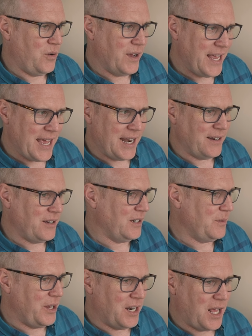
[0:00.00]
again, I
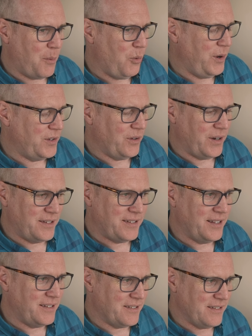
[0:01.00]
talked about it a couple weeks ago, and I
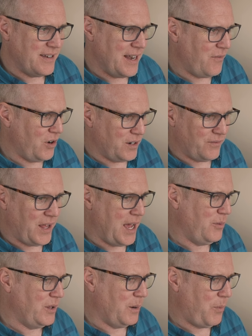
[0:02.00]
said this is never going to
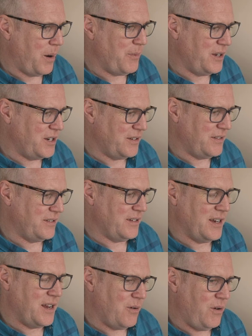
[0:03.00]
fly with the Department of Justice,
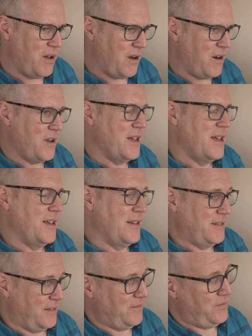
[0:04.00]
and here we are
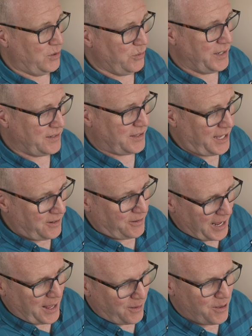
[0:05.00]
a few weeks later
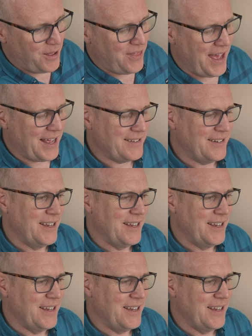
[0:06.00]
now that